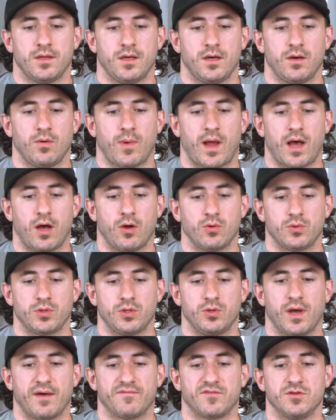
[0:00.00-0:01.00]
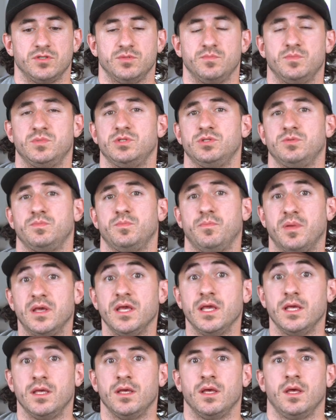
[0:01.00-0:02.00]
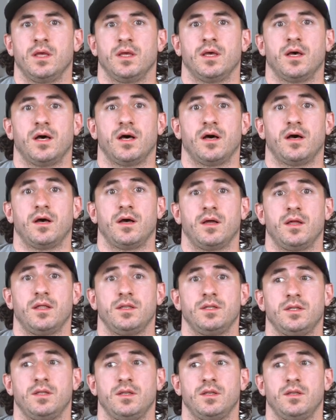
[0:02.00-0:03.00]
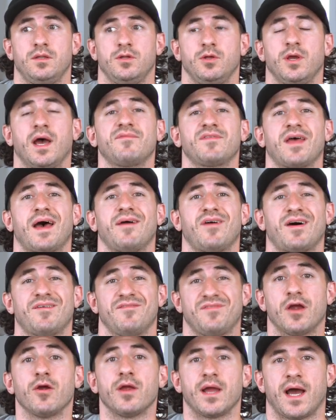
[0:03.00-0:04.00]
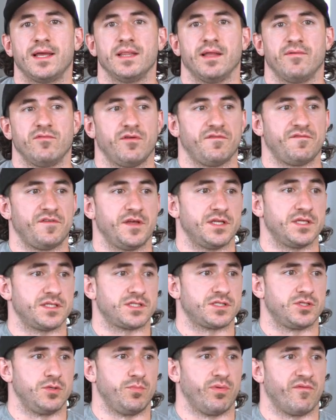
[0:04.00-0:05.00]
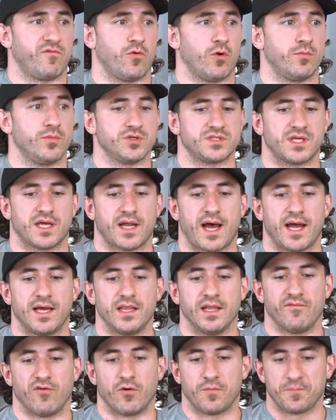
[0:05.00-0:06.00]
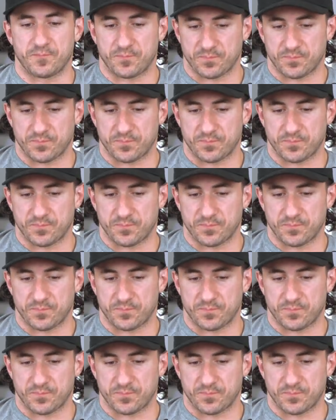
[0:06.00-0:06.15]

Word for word: Um, how you have to be, uh, you have to have a very high level of fitness to perform those at a high level.